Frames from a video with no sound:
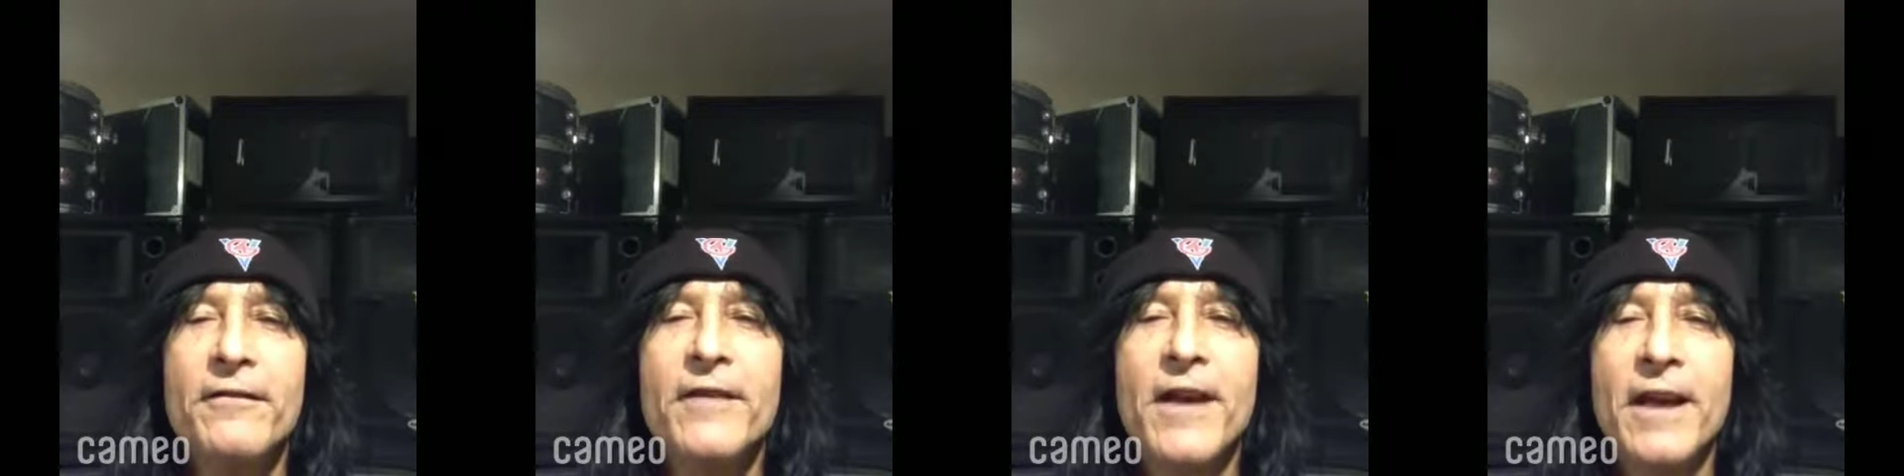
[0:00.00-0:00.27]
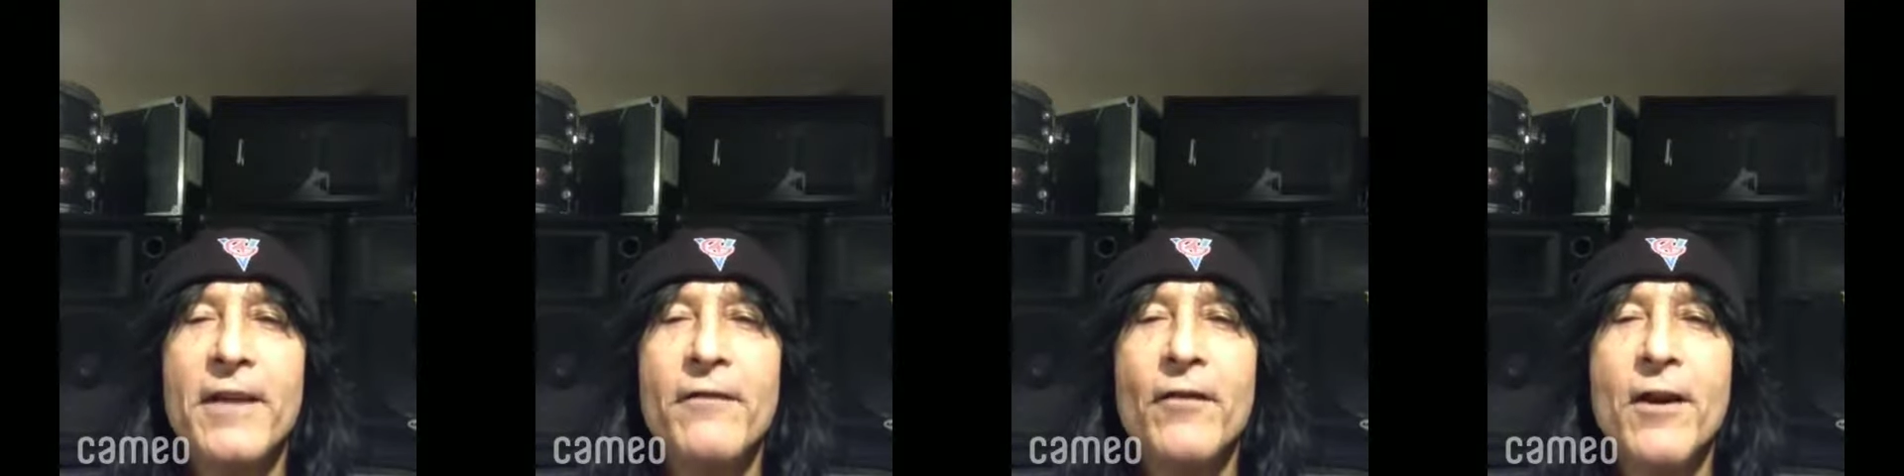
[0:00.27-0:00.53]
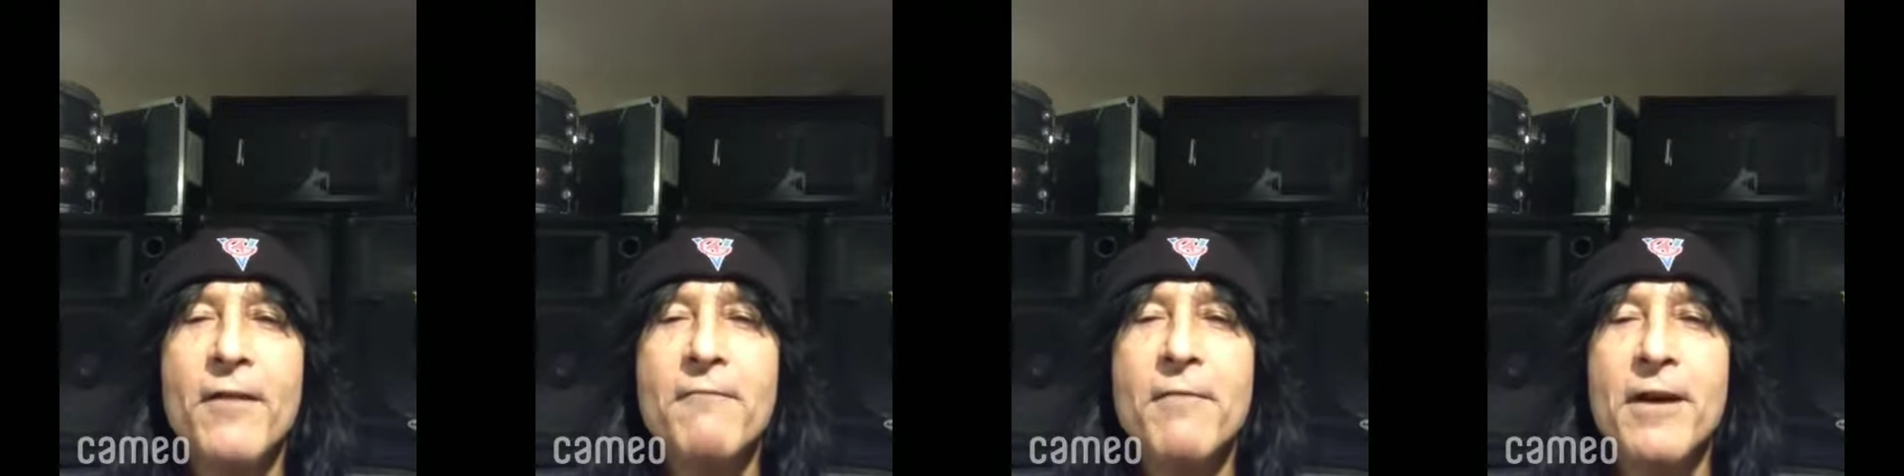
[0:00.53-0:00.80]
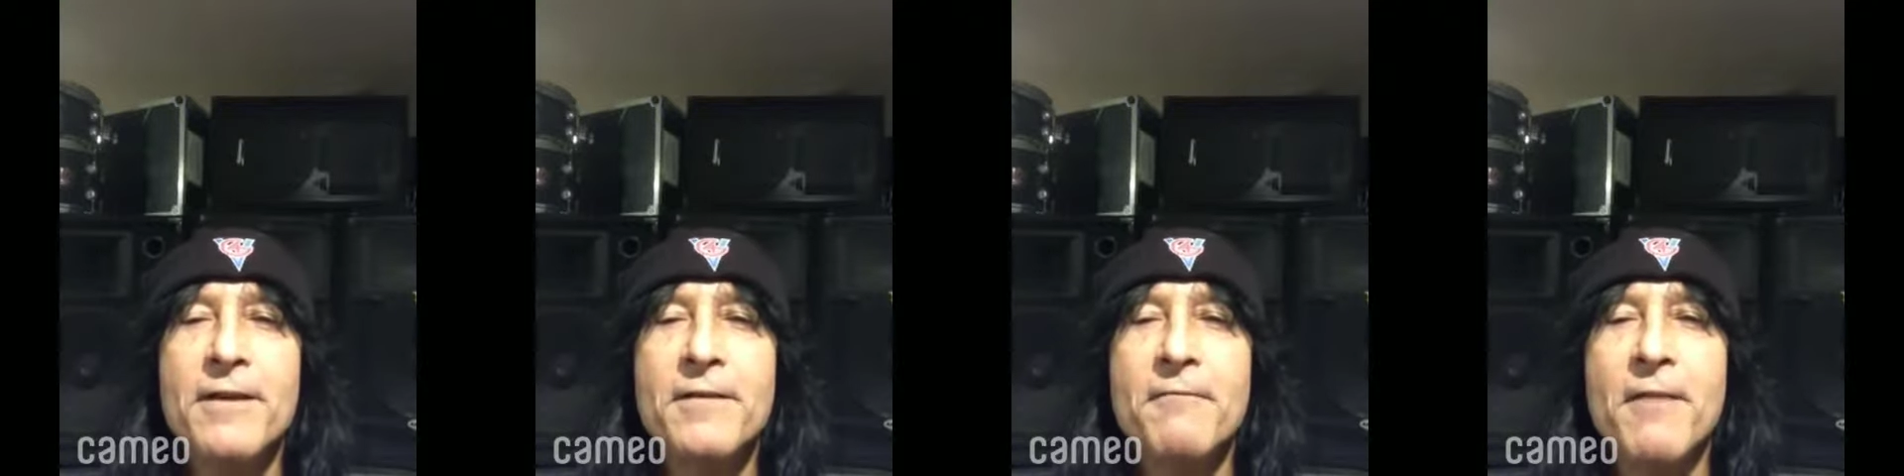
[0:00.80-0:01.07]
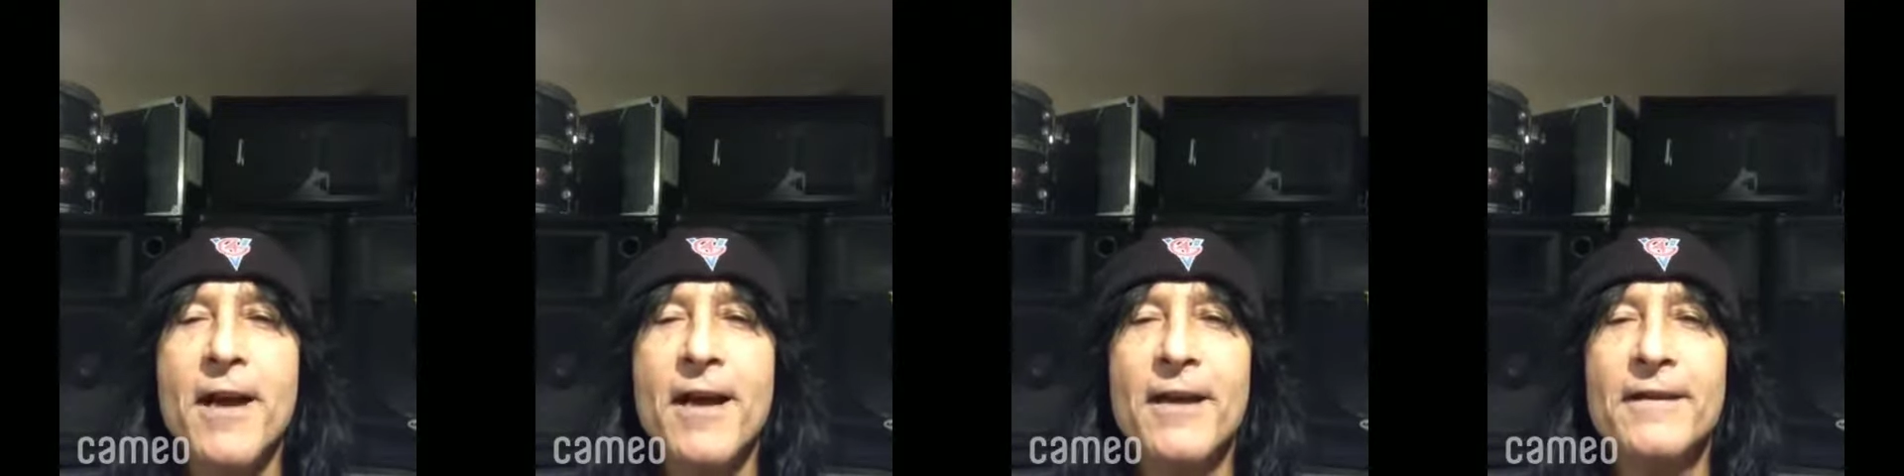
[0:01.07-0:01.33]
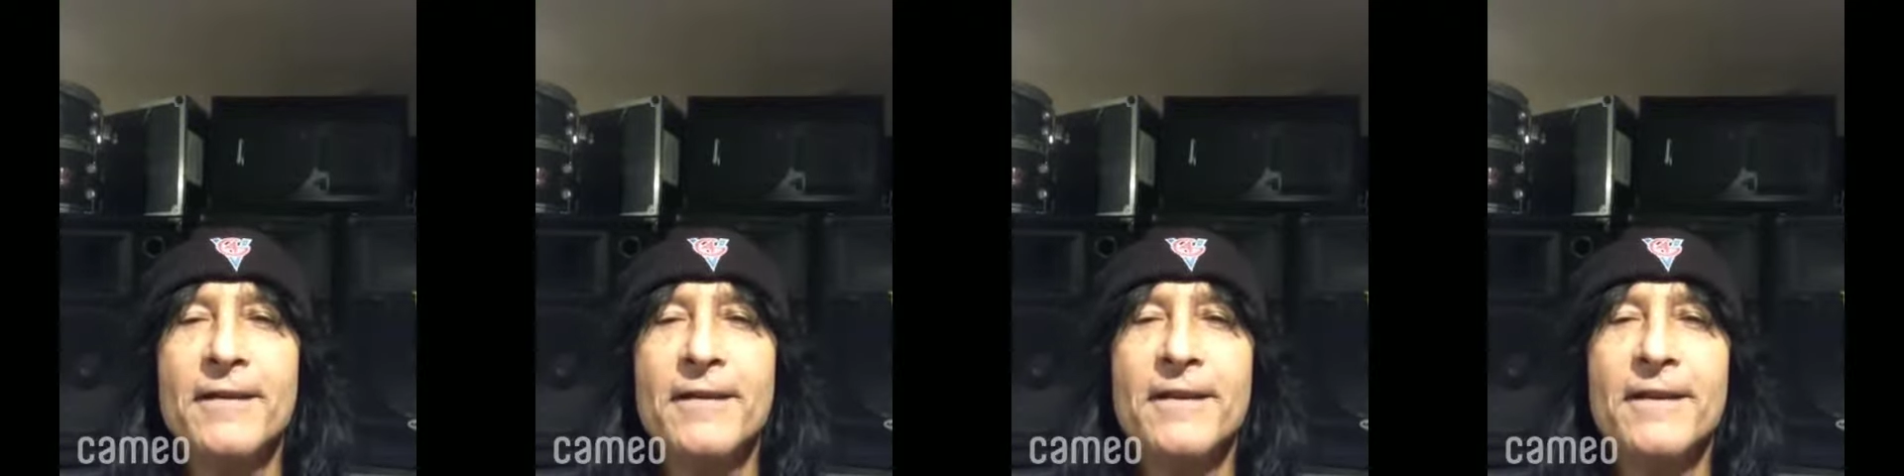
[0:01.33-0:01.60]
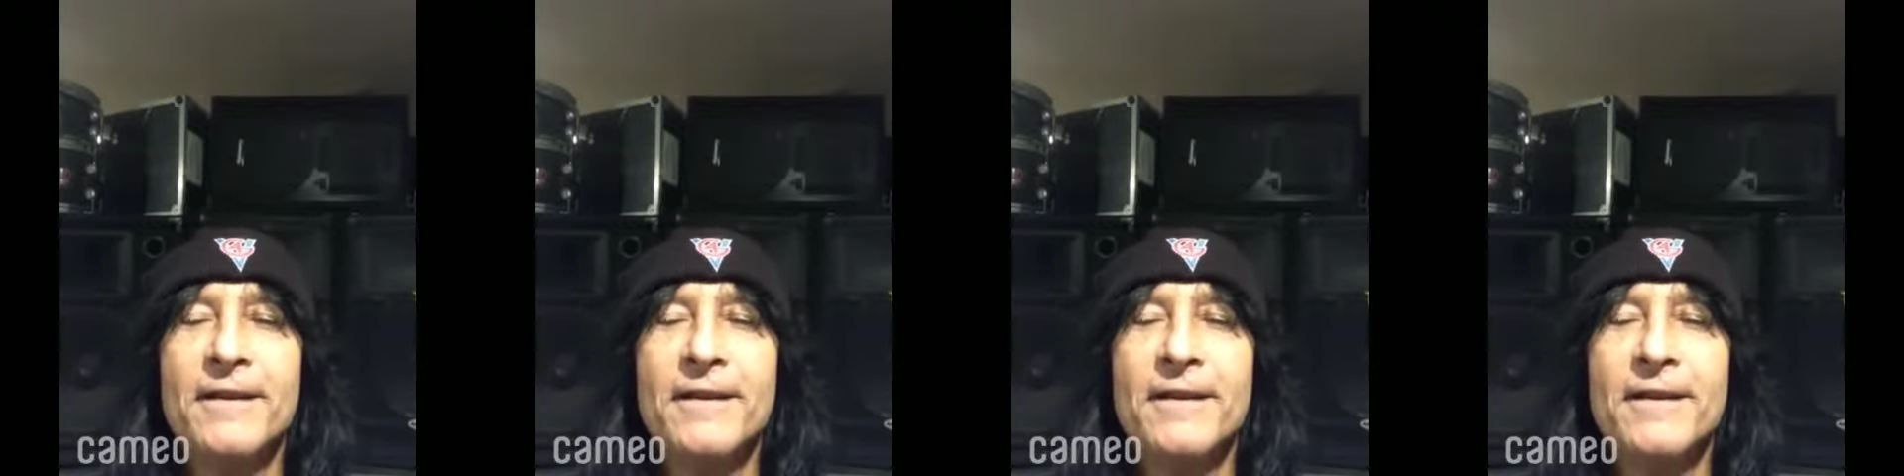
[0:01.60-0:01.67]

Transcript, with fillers: thank you very much, man.